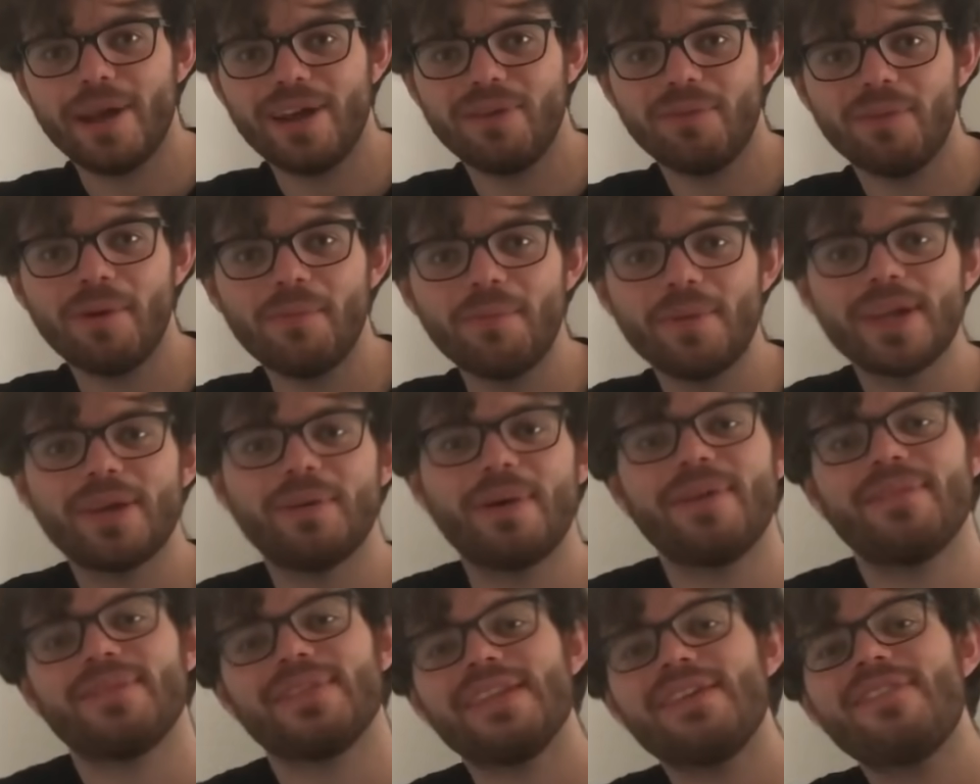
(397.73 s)
we're one week
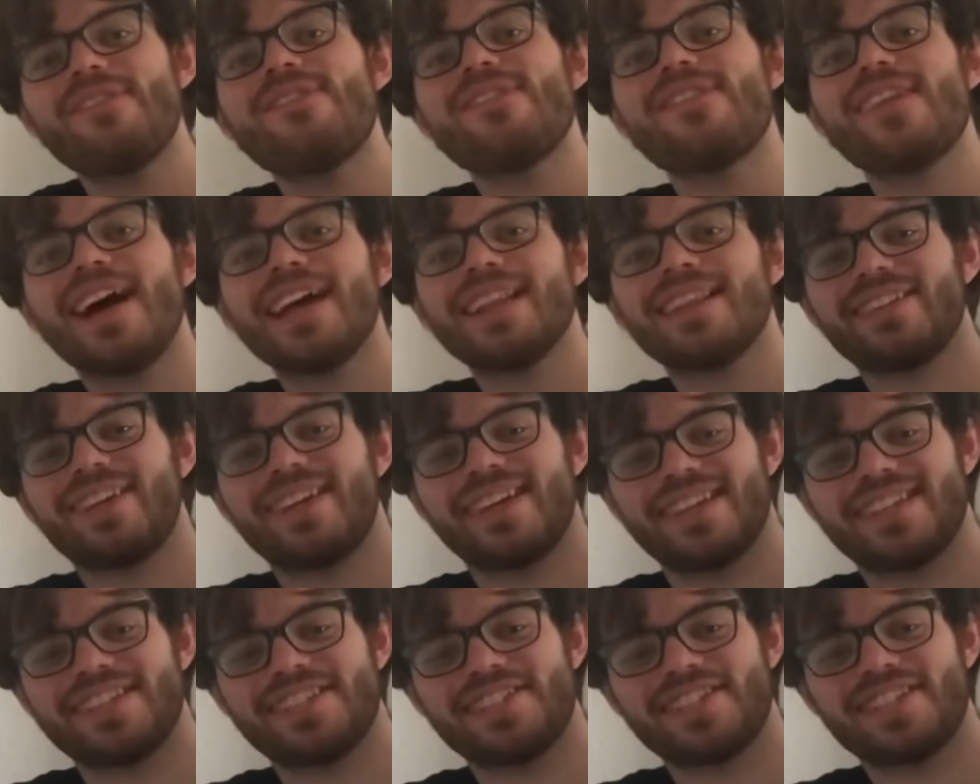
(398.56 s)
away from the final
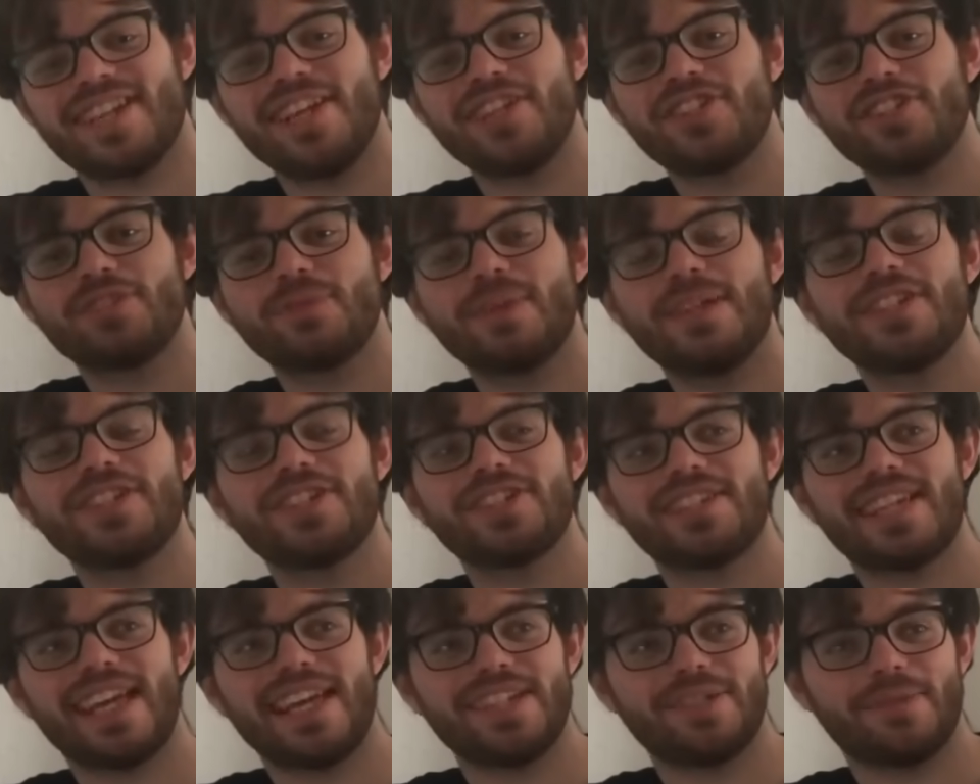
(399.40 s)
round of the Six Nations. We're
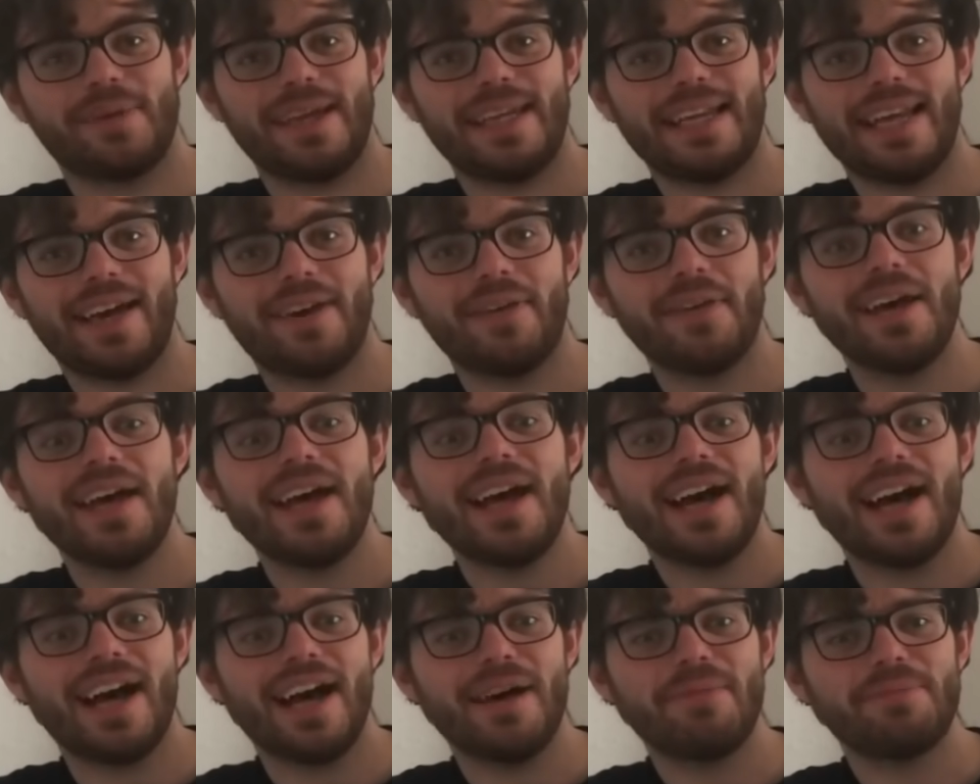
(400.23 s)
just days away now,
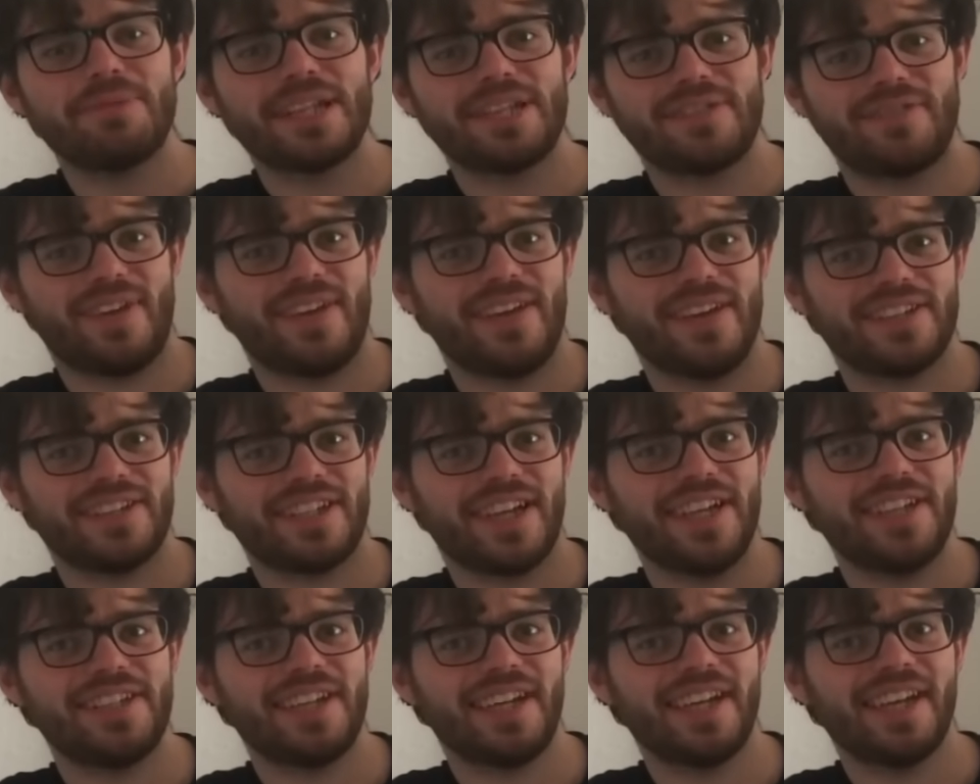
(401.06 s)
um, so that's very
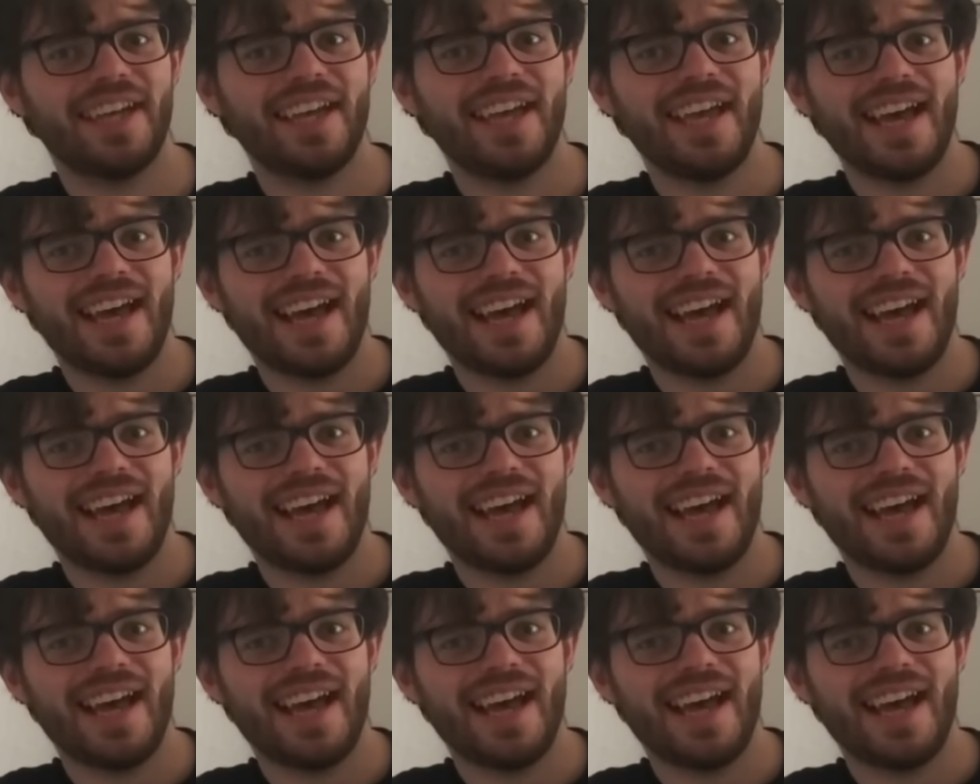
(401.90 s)
exciting.